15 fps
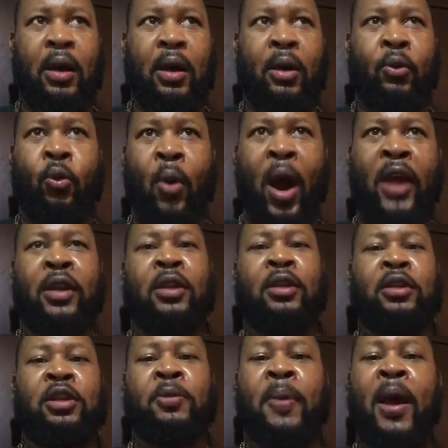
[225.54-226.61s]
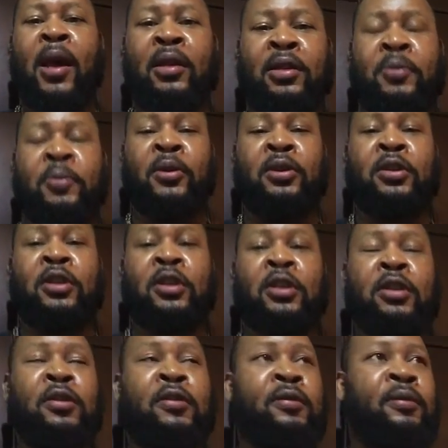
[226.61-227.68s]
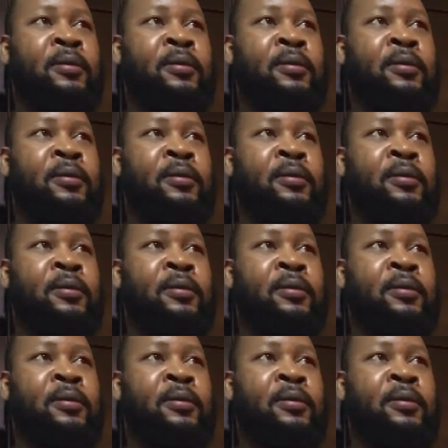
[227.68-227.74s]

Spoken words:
a white Spanish person,